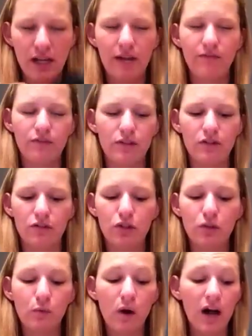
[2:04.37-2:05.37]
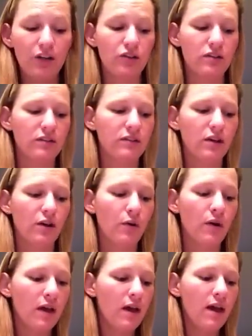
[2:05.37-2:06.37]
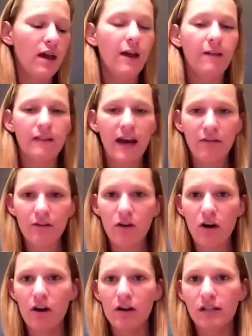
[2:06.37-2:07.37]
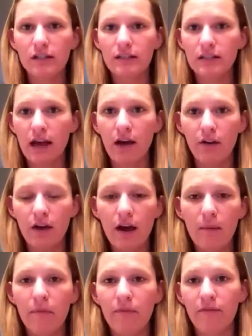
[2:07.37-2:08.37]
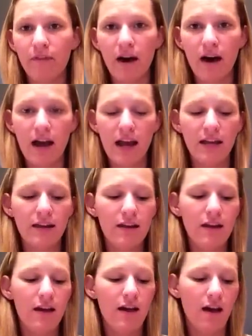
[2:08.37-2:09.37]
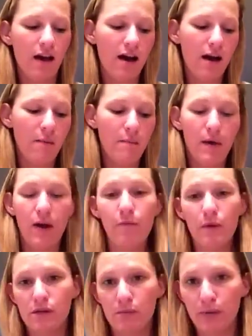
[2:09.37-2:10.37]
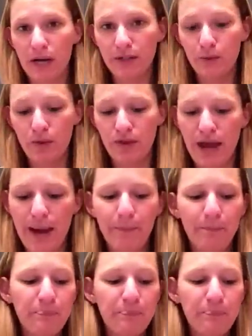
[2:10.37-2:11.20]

after 2 washes. So in that regard, it's held up fine, and I've been impressed with that.